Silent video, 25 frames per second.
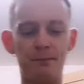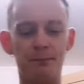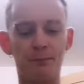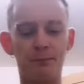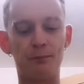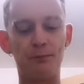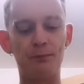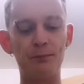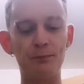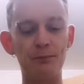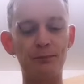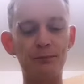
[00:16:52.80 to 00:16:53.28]

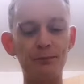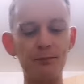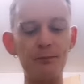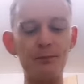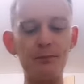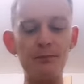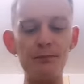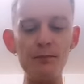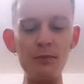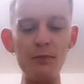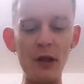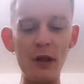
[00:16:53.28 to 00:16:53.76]
heat, yeah?
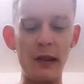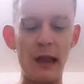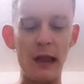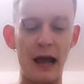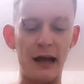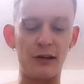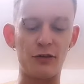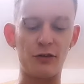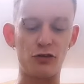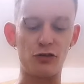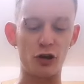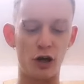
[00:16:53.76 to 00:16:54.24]

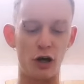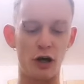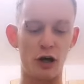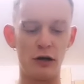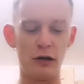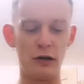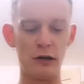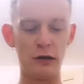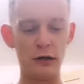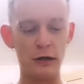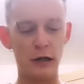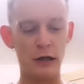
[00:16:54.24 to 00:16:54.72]

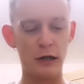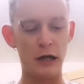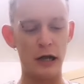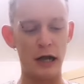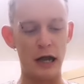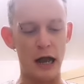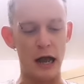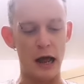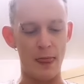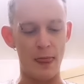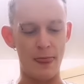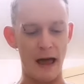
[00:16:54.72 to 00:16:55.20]
Like so.
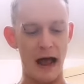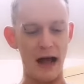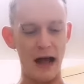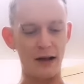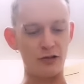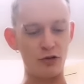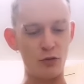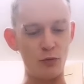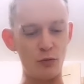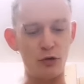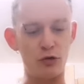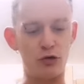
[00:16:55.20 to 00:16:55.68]

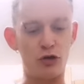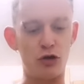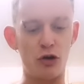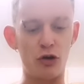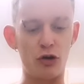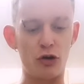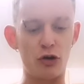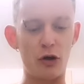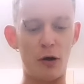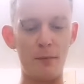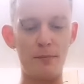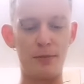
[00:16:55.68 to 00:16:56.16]
And
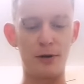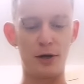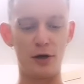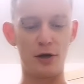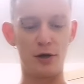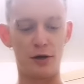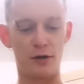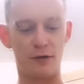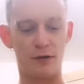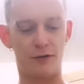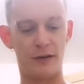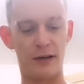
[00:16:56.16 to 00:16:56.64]
that will
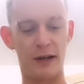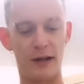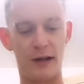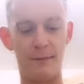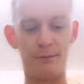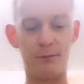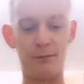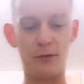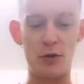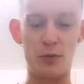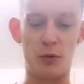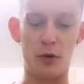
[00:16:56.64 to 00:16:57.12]
cook
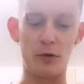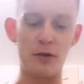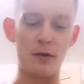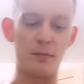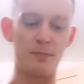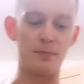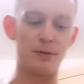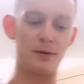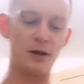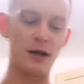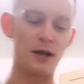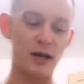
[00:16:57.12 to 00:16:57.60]
beautifully.
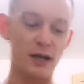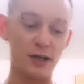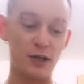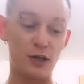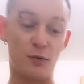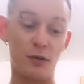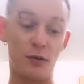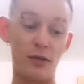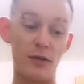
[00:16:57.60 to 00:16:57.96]
You want